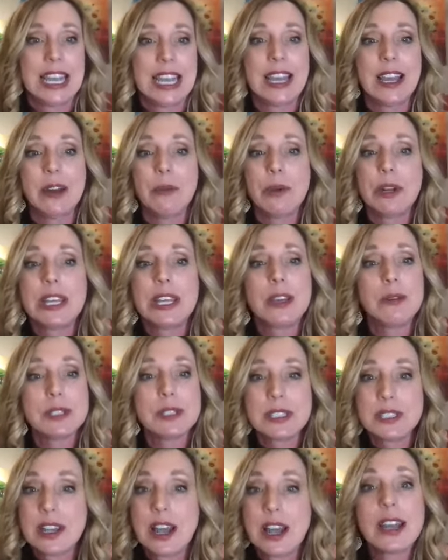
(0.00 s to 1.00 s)
And when he
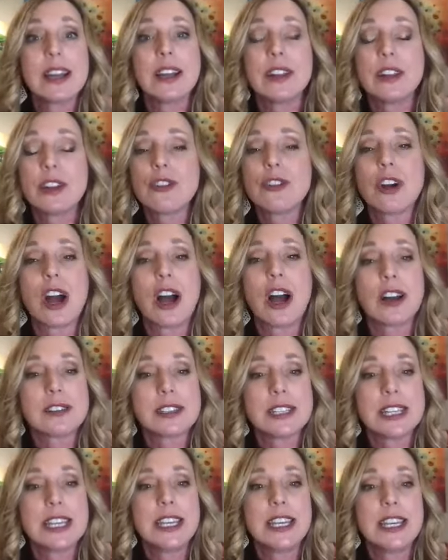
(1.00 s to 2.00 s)
was dying on the
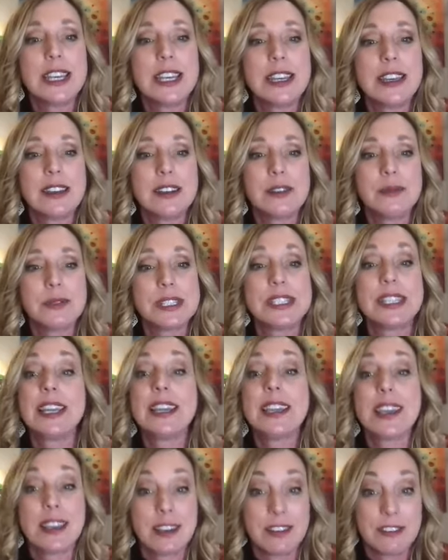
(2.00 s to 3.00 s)
cross, he was
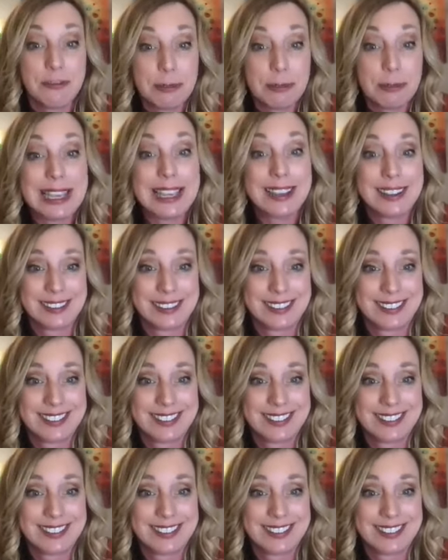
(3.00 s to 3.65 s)
thinking of me